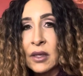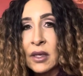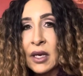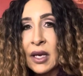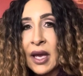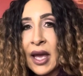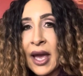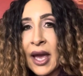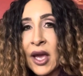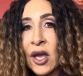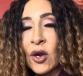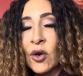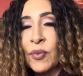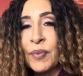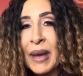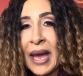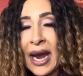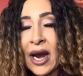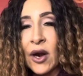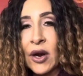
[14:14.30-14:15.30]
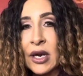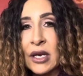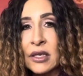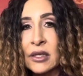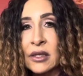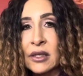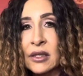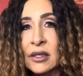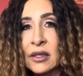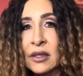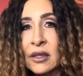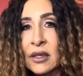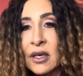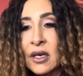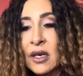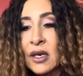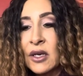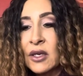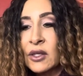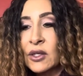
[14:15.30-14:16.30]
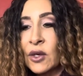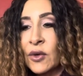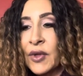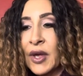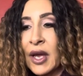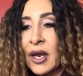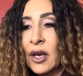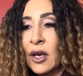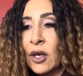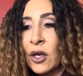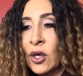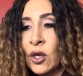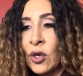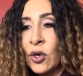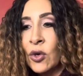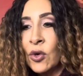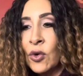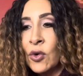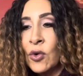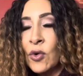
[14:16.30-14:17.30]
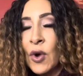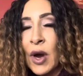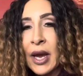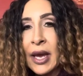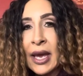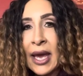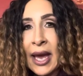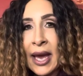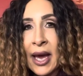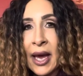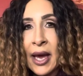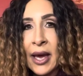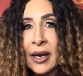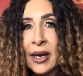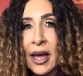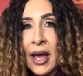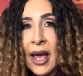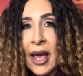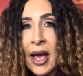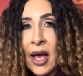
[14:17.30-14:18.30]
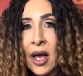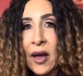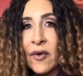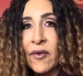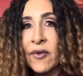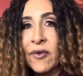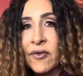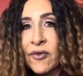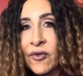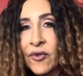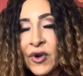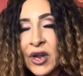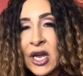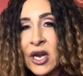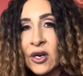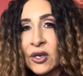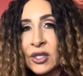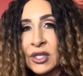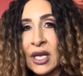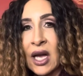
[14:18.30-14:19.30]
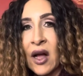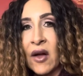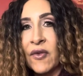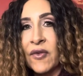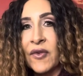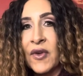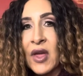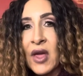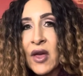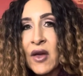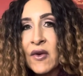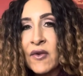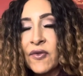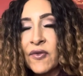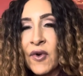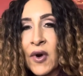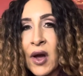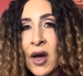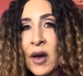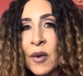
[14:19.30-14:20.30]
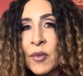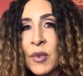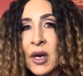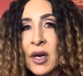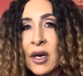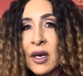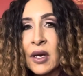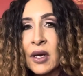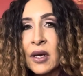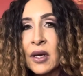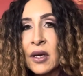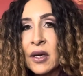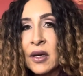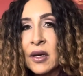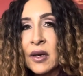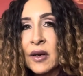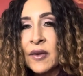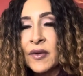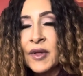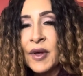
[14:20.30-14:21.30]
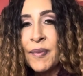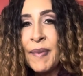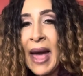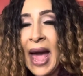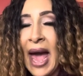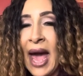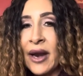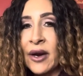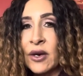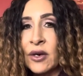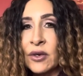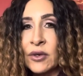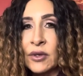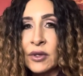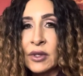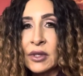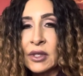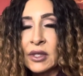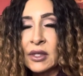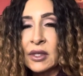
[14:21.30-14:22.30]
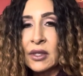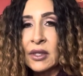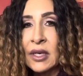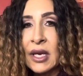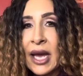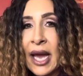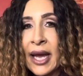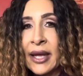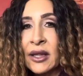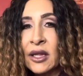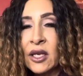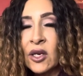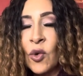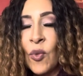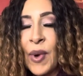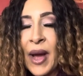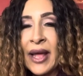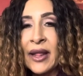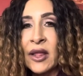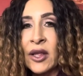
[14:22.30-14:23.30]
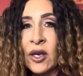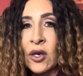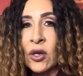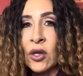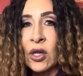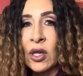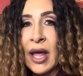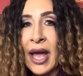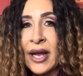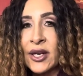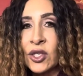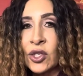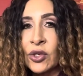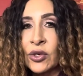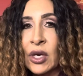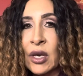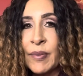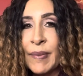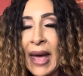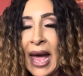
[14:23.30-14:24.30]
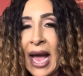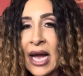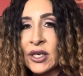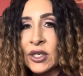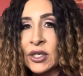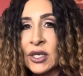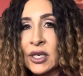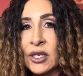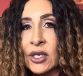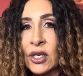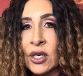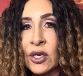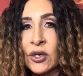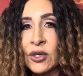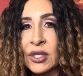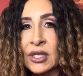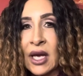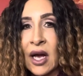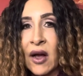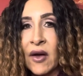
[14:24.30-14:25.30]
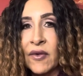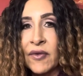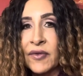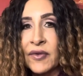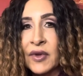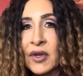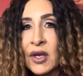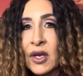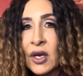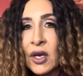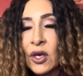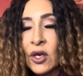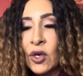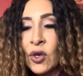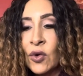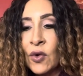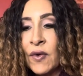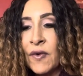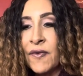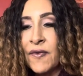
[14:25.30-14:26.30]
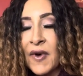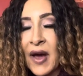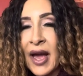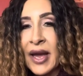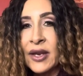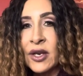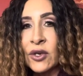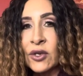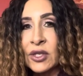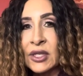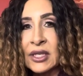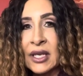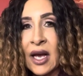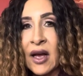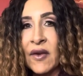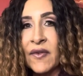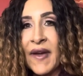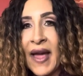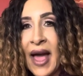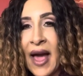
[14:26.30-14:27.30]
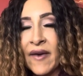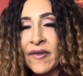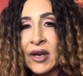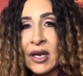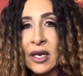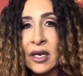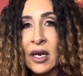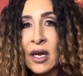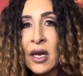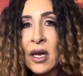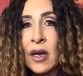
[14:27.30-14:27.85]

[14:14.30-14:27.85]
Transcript: okay, your parents, so that you can free yourself from the patterns. And little by little, as you're compassionate to yourself, you'll find yourself having